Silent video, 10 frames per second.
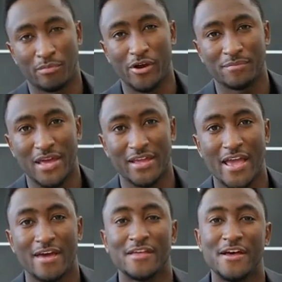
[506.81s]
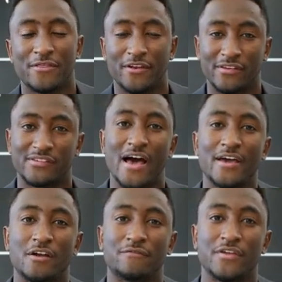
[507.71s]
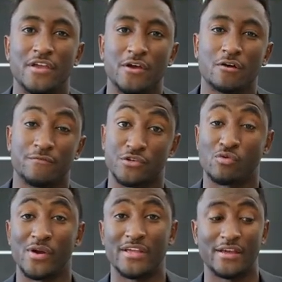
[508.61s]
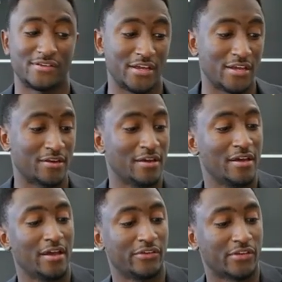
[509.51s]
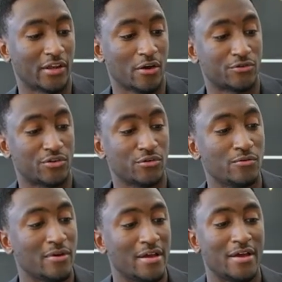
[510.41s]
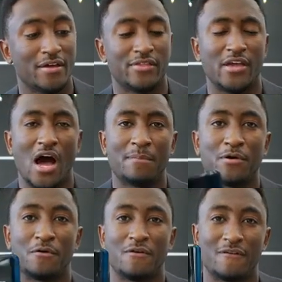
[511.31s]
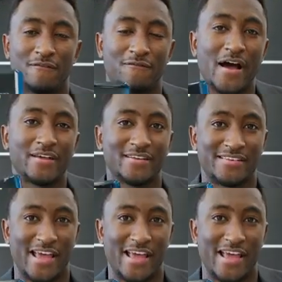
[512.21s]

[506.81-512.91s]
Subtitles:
the point I'm getting at, the design of the year for 2018 is gonna go to the Oppo Find